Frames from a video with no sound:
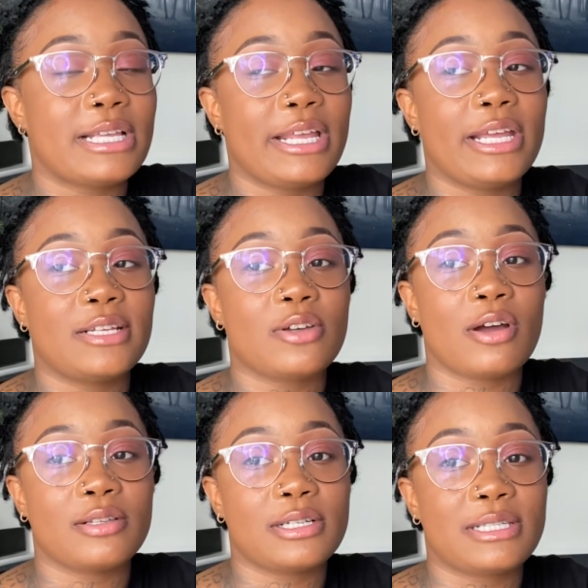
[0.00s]
it is
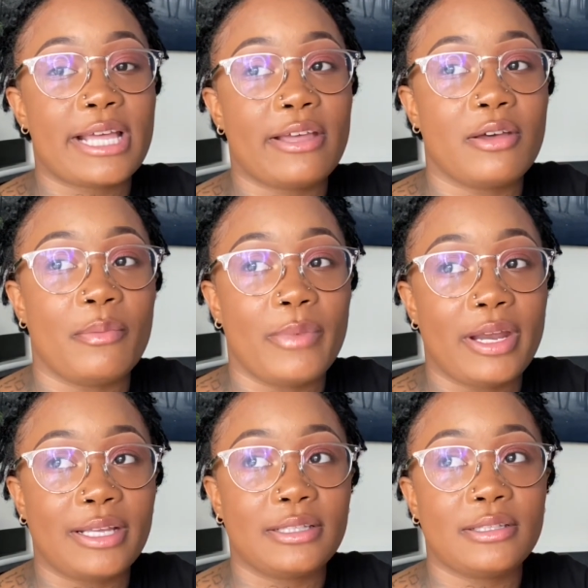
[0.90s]
hard to stay
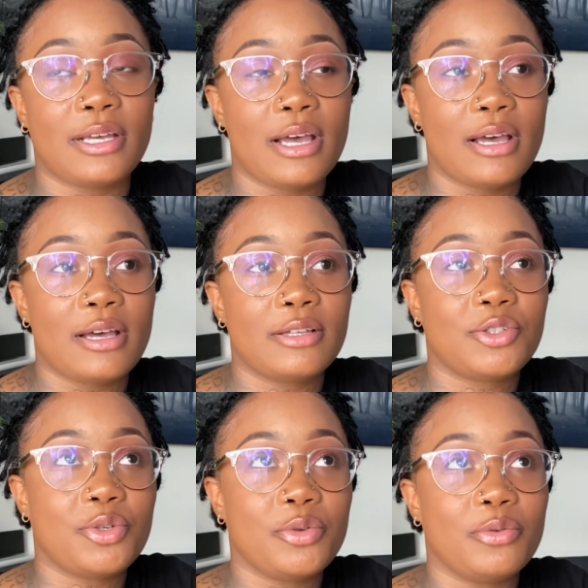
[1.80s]
committed
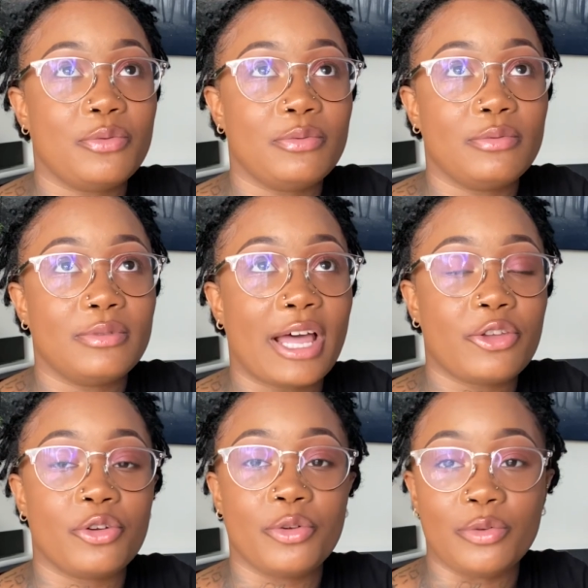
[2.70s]
to
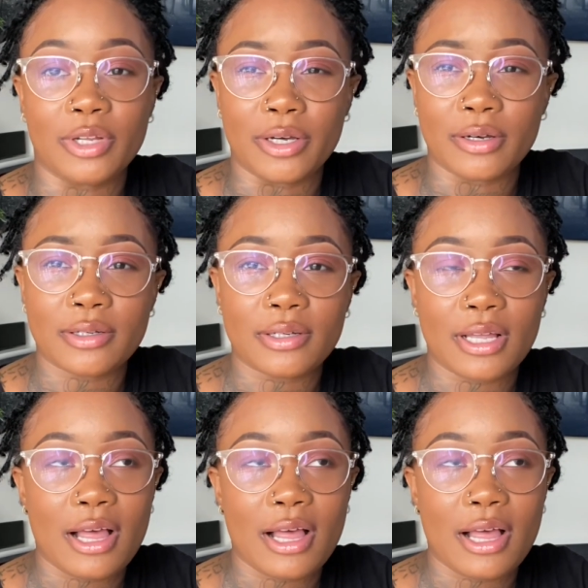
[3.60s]
like your new look.